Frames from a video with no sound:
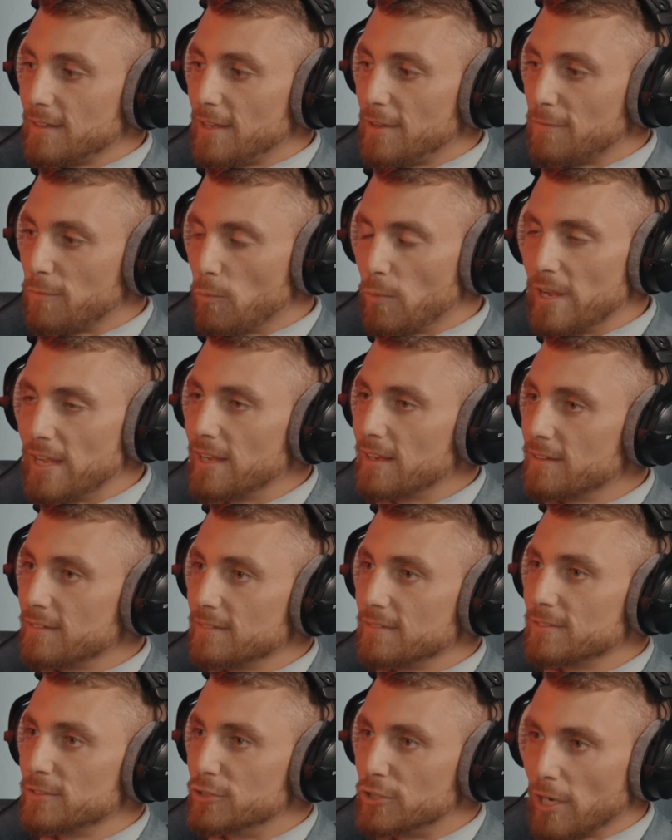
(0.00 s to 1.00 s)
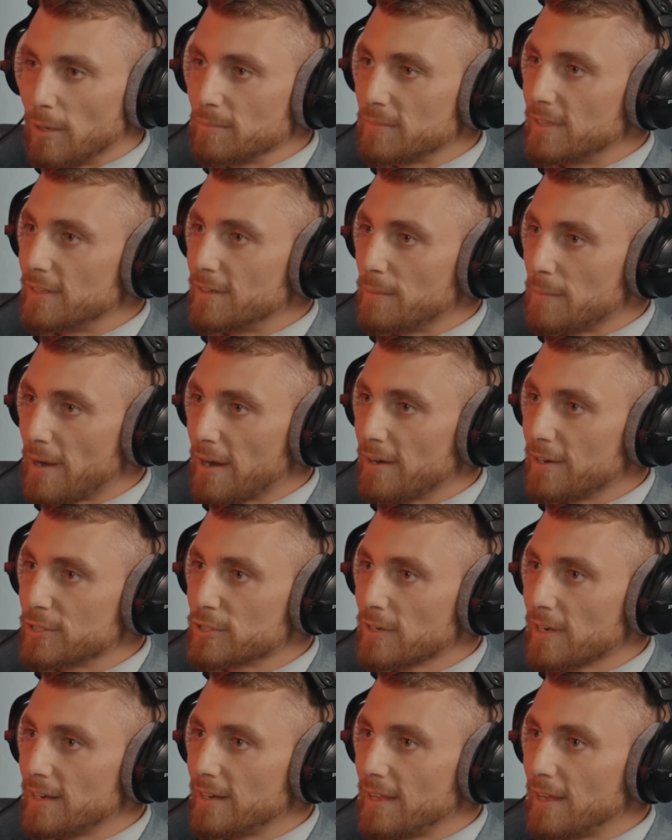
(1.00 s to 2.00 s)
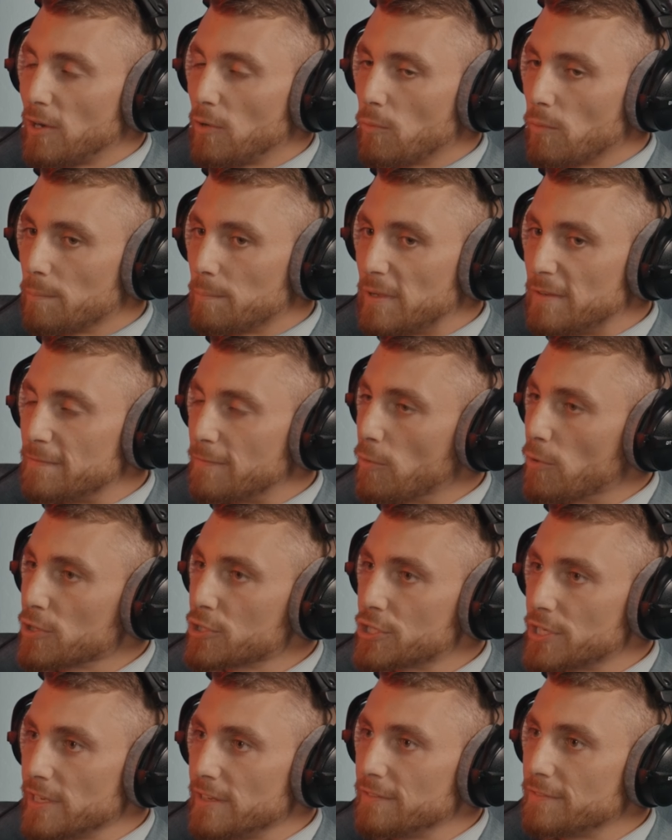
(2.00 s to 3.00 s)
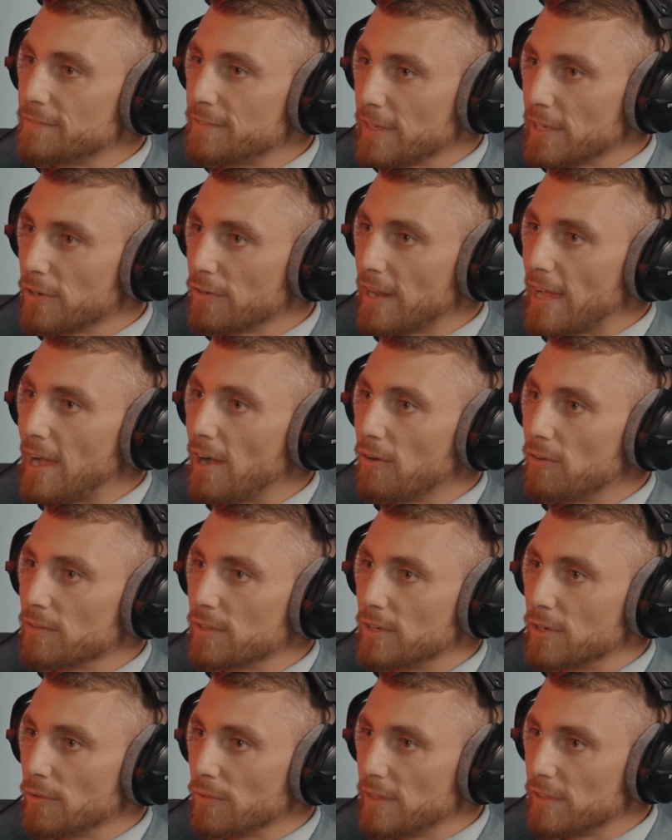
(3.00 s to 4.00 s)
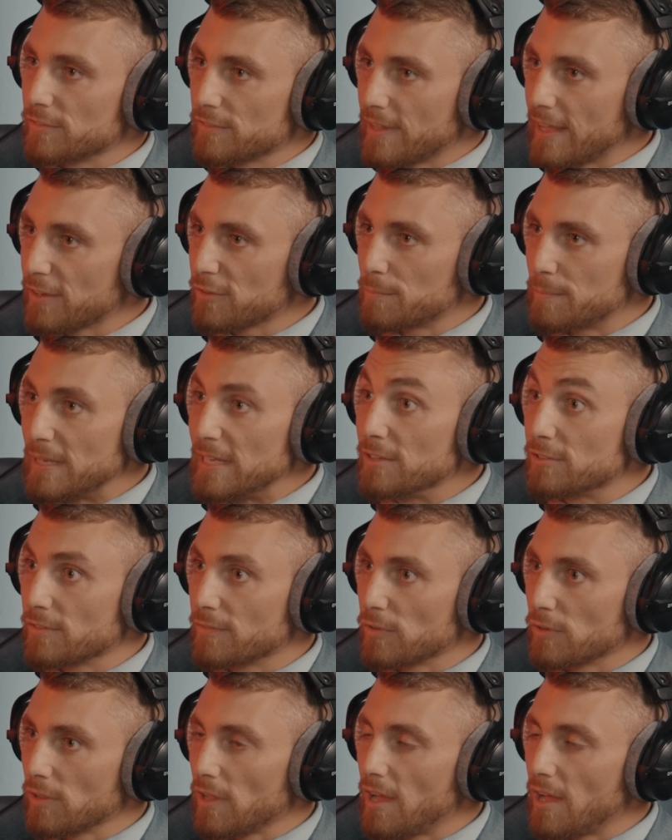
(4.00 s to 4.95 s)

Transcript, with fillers: if we jumped into marriage right now, before she figured out, you know, this next piece of her